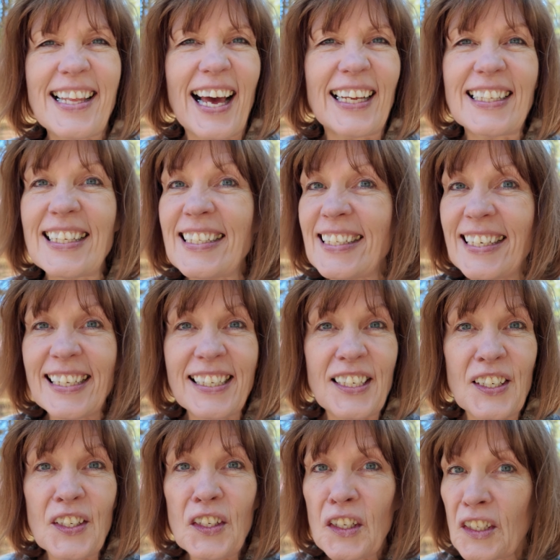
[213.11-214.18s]
that
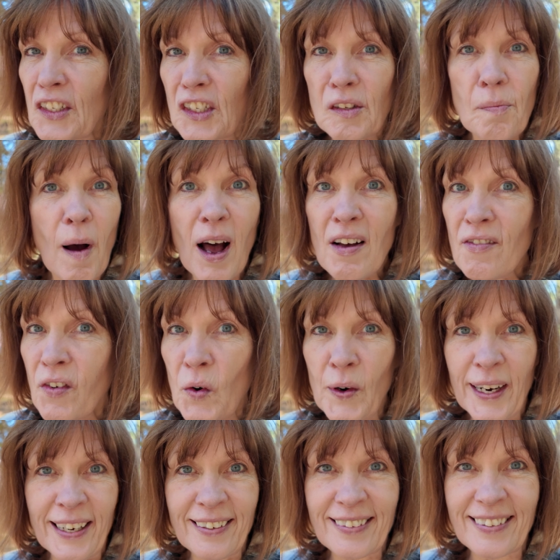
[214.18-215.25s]
still small
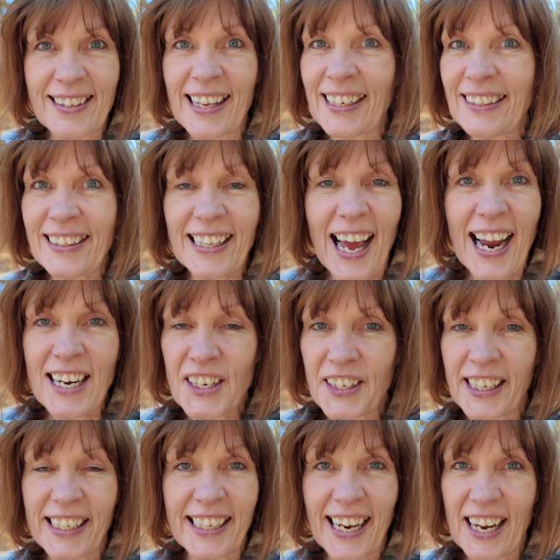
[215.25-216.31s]
voice that Elijah
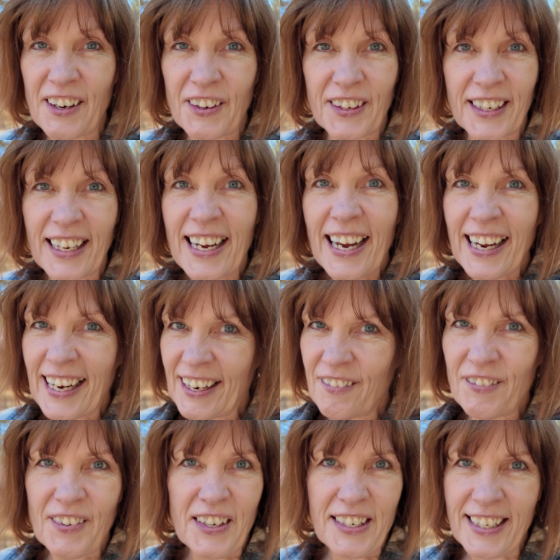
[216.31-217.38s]
encountered in
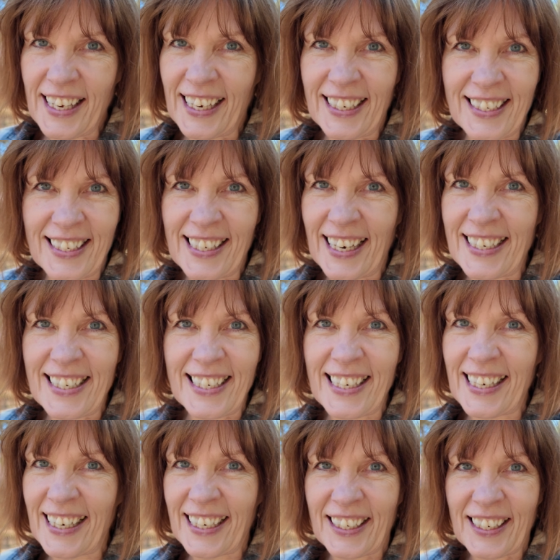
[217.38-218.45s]
1 Kings
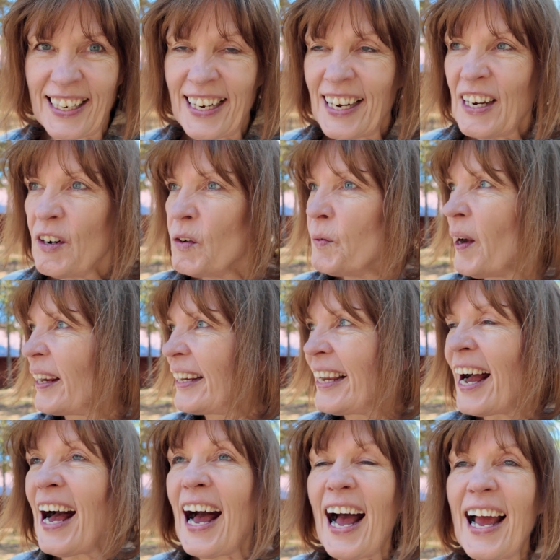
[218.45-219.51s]
19. When
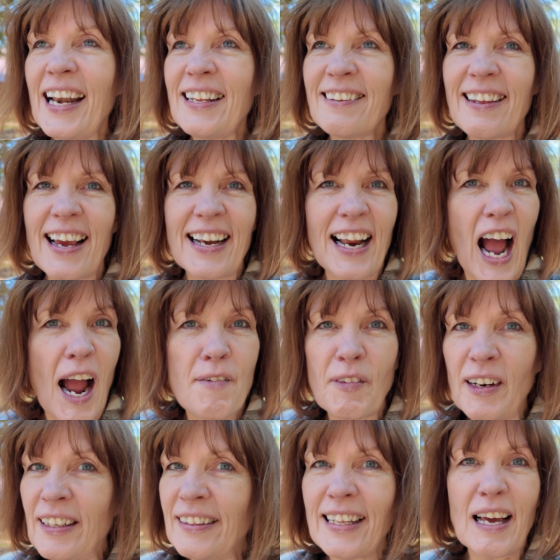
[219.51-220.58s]
God said, I'm
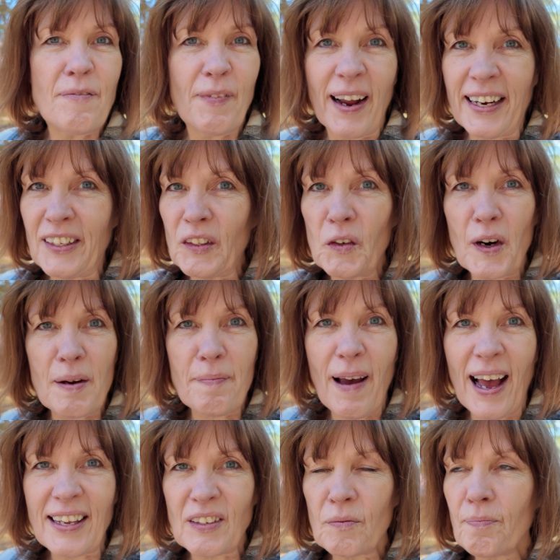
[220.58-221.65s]
going to let my glory
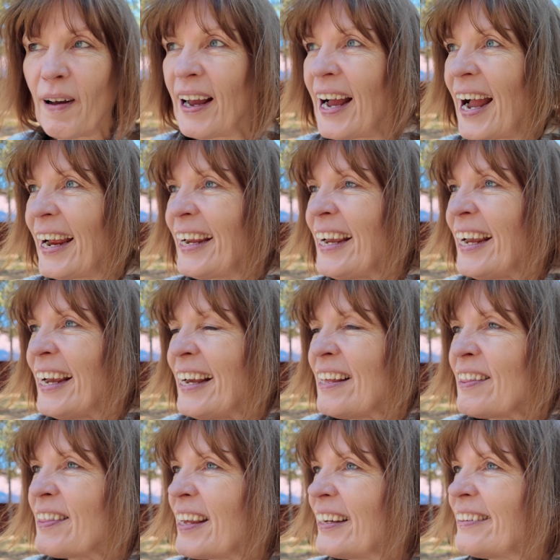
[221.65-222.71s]
pass by,
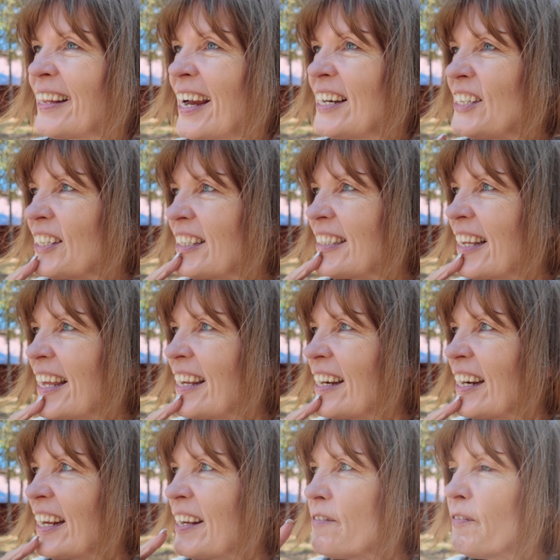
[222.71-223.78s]
Elijah said,
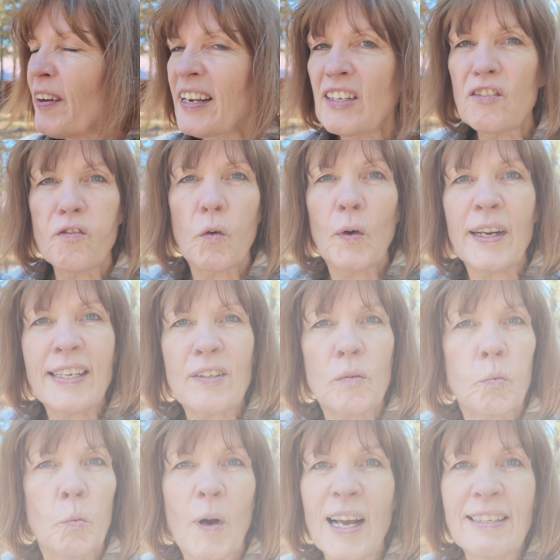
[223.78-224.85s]
but his voice
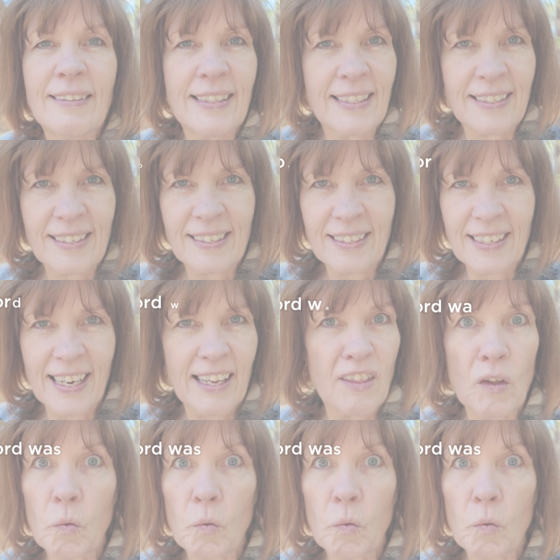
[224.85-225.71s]
wasn't in